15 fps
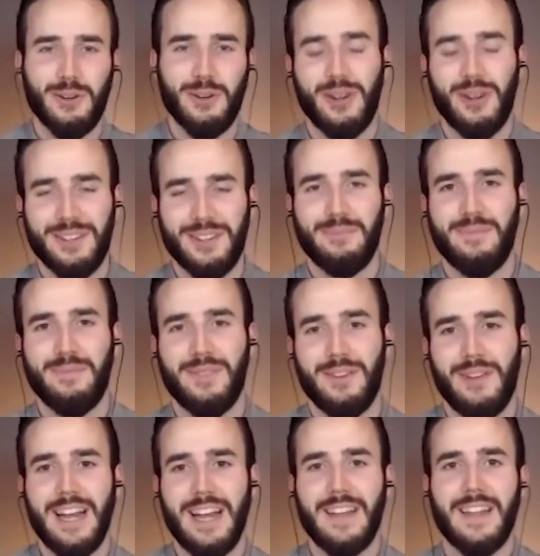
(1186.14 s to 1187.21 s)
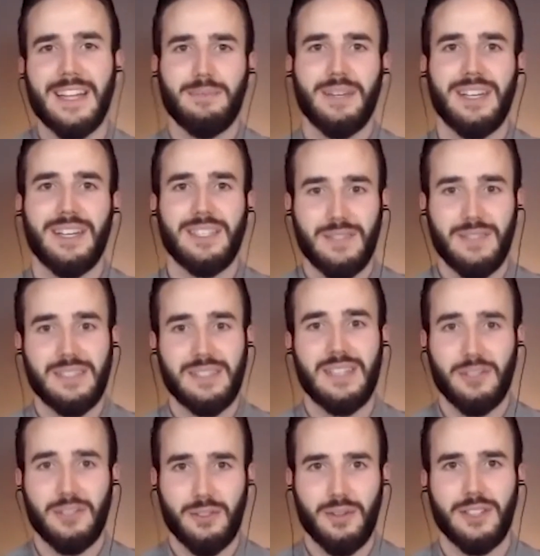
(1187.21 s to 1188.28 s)
to overcook them, right? And that's because of the
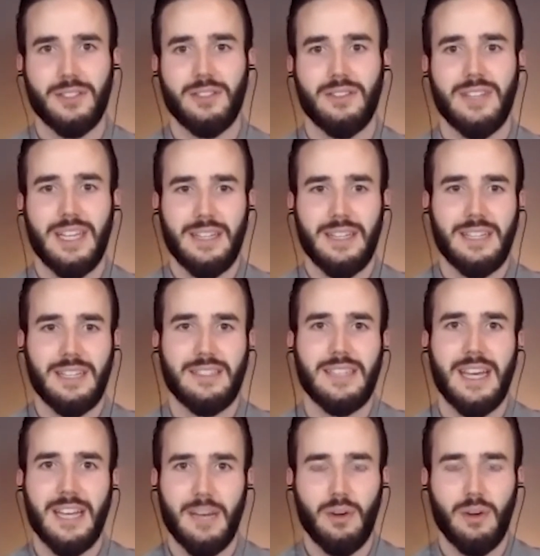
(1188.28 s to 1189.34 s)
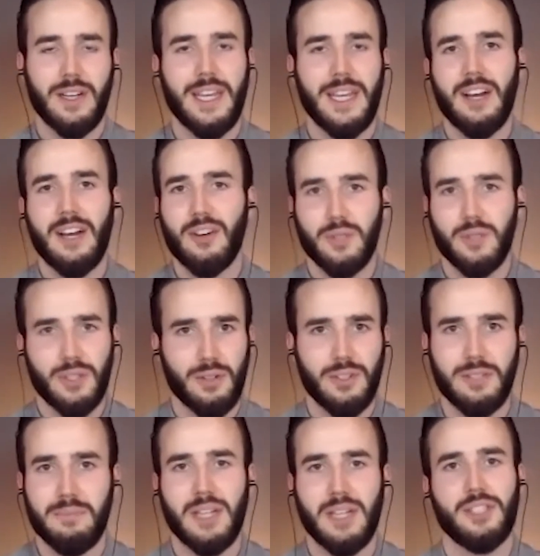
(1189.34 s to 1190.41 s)
cell structure, and they stand up well. A carrot will
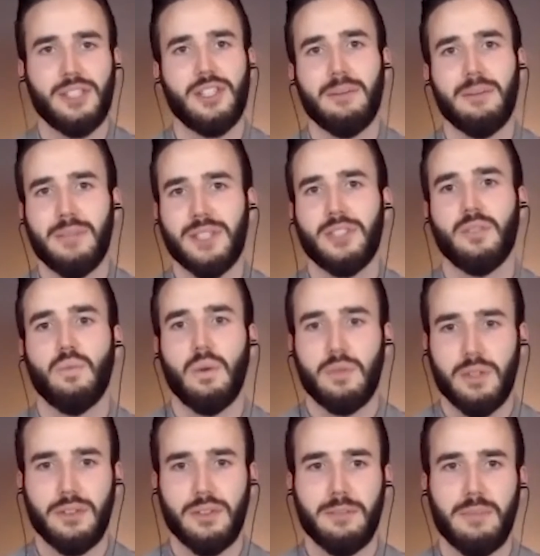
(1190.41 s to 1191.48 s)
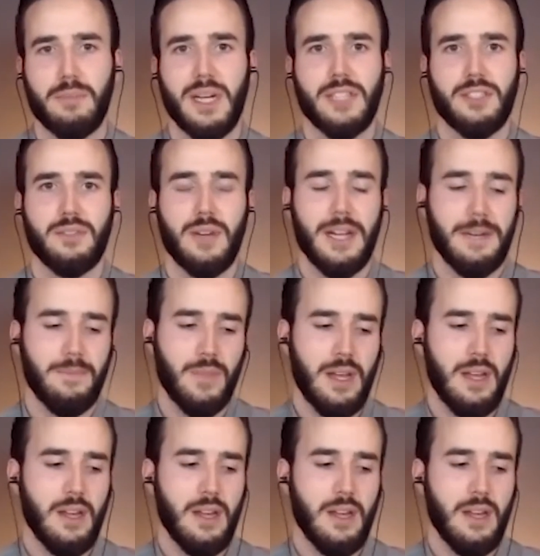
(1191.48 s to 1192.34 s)
turn to mush. A mushroom won't turn to mush, right?